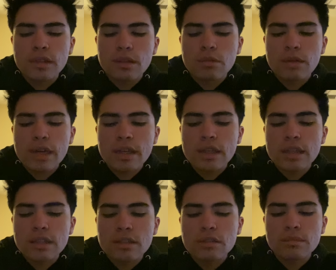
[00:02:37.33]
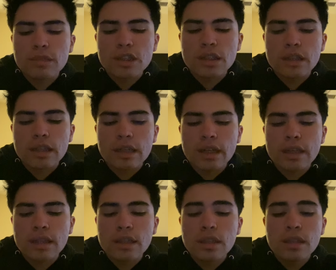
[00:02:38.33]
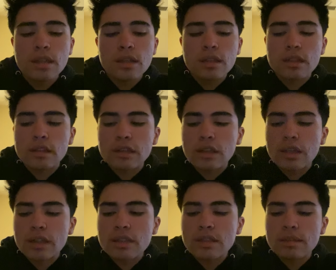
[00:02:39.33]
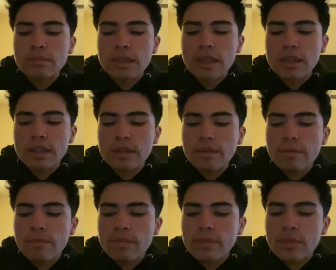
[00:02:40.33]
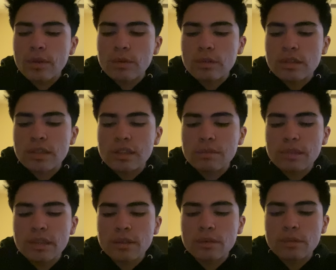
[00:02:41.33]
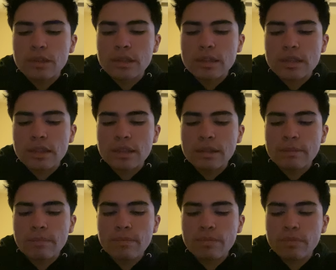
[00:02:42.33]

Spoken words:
The way eating too much in the night could cause some night or sleeping at the wrong time.